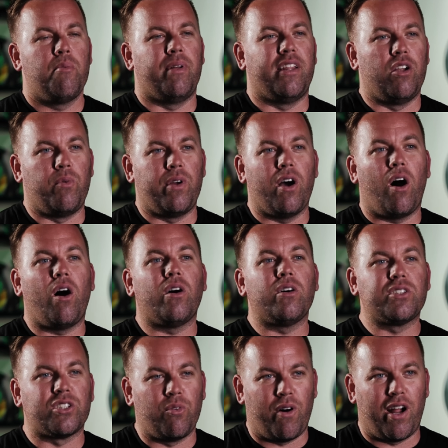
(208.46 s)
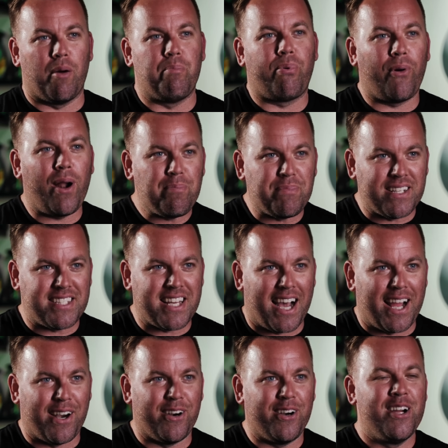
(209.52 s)
But then we also want to prep the
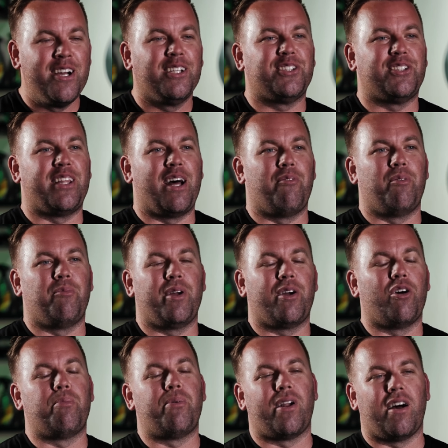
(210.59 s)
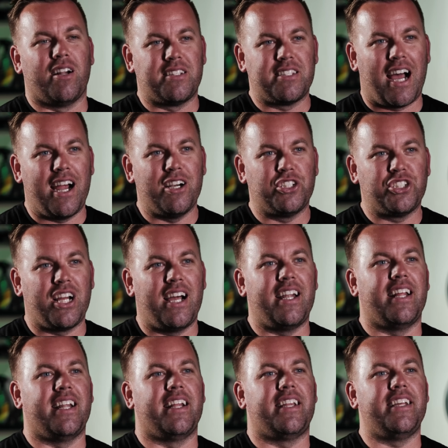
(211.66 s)
tire so that when we go to put on a tire shine,
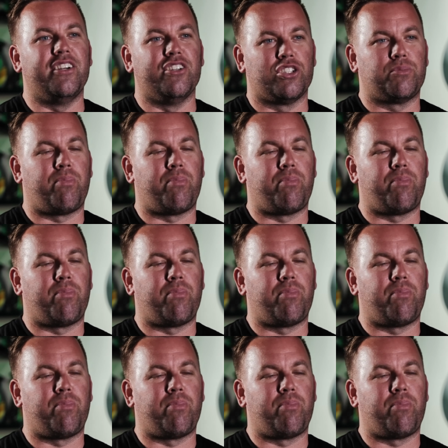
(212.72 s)
it adheres